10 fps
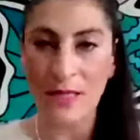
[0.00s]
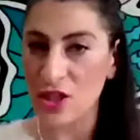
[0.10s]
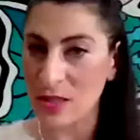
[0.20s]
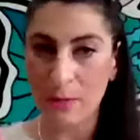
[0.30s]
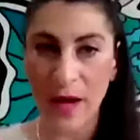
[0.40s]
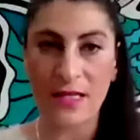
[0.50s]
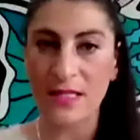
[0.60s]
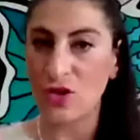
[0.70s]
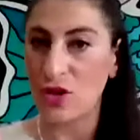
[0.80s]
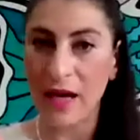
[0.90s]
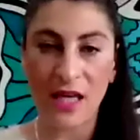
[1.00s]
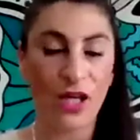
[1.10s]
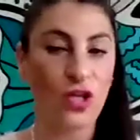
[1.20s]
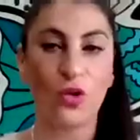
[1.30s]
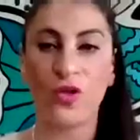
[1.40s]
is just based on
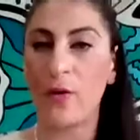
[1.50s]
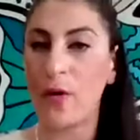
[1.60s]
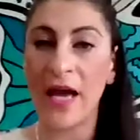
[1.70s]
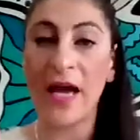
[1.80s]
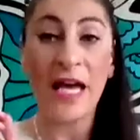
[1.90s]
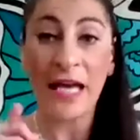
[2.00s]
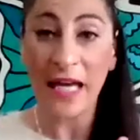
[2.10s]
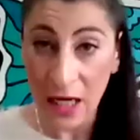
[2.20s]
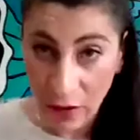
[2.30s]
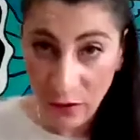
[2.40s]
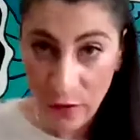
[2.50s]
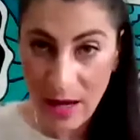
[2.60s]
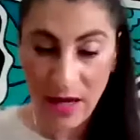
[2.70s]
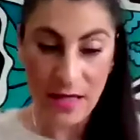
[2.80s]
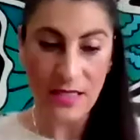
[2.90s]
making sure that we're hearing from
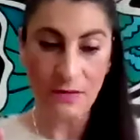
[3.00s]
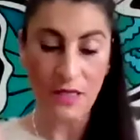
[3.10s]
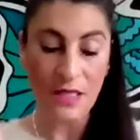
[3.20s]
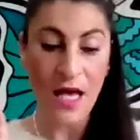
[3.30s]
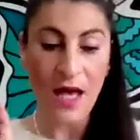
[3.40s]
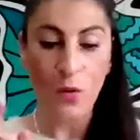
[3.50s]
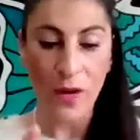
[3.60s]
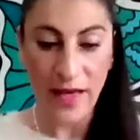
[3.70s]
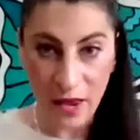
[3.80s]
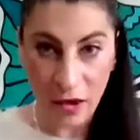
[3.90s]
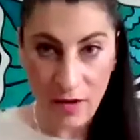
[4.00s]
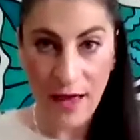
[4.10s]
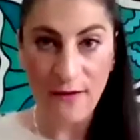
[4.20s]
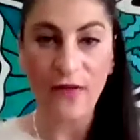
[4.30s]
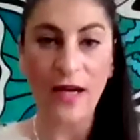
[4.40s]
our customers, we're gathering
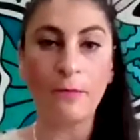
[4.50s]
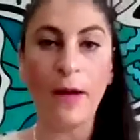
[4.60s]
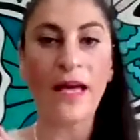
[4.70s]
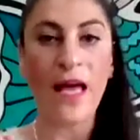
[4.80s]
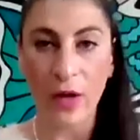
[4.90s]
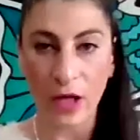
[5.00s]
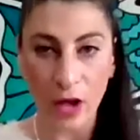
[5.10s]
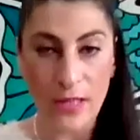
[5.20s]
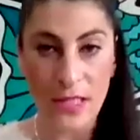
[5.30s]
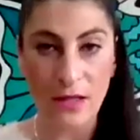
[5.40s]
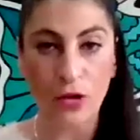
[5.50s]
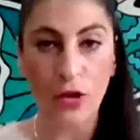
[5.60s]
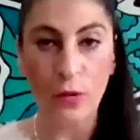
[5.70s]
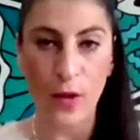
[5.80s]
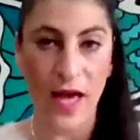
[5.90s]
that feedback, and we're closing the
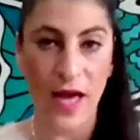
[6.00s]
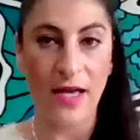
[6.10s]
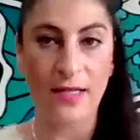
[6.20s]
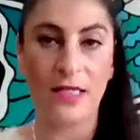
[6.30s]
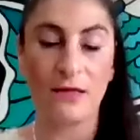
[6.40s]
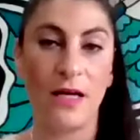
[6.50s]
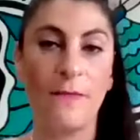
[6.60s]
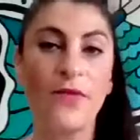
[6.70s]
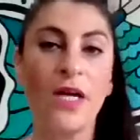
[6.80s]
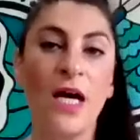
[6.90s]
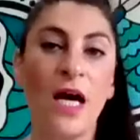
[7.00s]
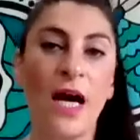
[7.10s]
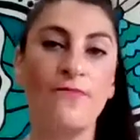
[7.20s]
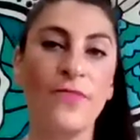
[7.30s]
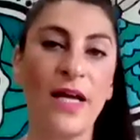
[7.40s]
loop with that customer.
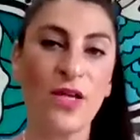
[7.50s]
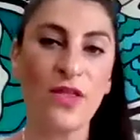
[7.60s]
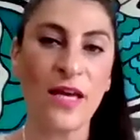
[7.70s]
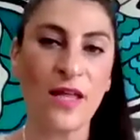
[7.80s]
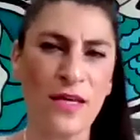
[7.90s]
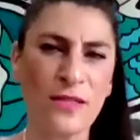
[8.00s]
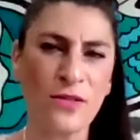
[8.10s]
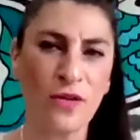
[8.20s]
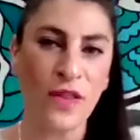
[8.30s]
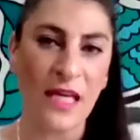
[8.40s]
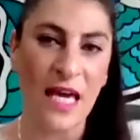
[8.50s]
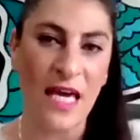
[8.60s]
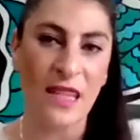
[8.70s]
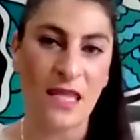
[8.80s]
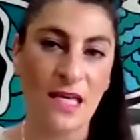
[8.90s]
And so there's sort of the
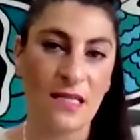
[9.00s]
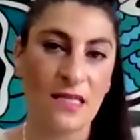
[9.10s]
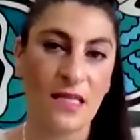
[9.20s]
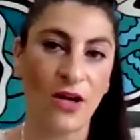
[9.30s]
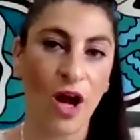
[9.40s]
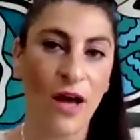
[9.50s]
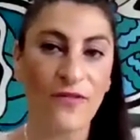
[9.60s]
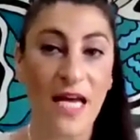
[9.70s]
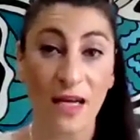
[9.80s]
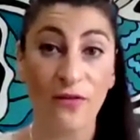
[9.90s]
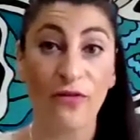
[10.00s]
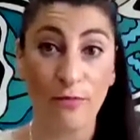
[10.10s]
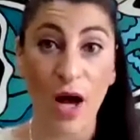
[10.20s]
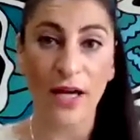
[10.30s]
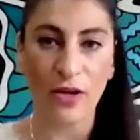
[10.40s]
key things that I've taken from
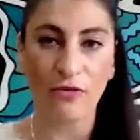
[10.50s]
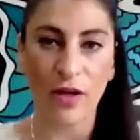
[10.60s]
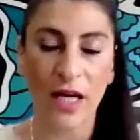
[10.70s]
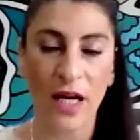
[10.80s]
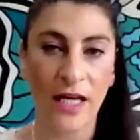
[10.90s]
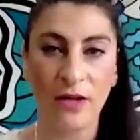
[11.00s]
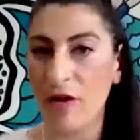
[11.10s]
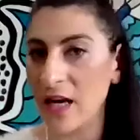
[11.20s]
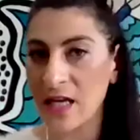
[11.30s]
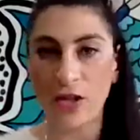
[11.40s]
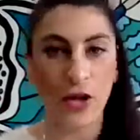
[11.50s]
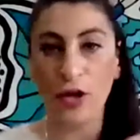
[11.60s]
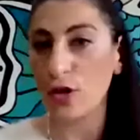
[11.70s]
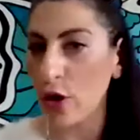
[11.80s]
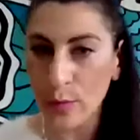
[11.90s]
my career in running,
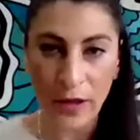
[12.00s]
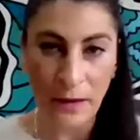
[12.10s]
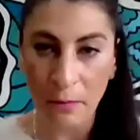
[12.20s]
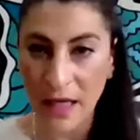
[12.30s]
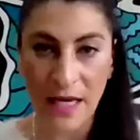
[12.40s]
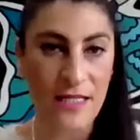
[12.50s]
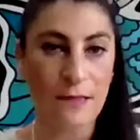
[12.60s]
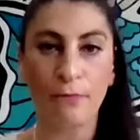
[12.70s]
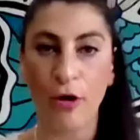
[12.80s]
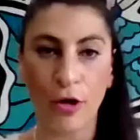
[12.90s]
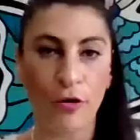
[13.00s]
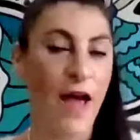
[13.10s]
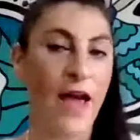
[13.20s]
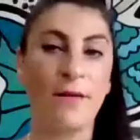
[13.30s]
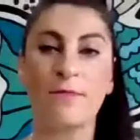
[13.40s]
global NPS
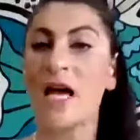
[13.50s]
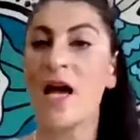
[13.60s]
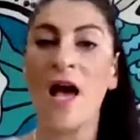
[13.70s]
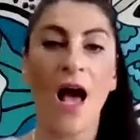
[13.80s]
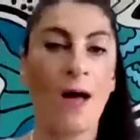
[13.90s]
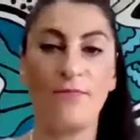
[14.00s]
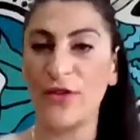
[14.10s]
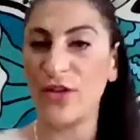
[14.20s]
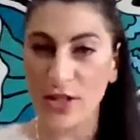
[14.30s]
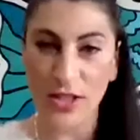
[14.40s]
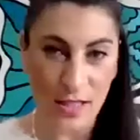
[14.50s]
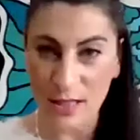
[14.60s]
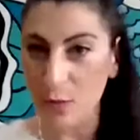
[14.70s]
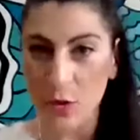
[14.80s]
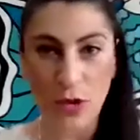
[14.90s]
programs, to
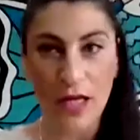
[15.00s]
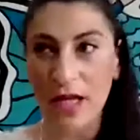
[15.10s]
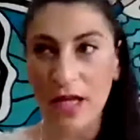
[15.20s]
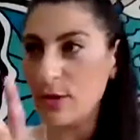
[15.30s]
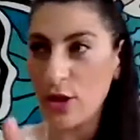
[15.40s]
smaller,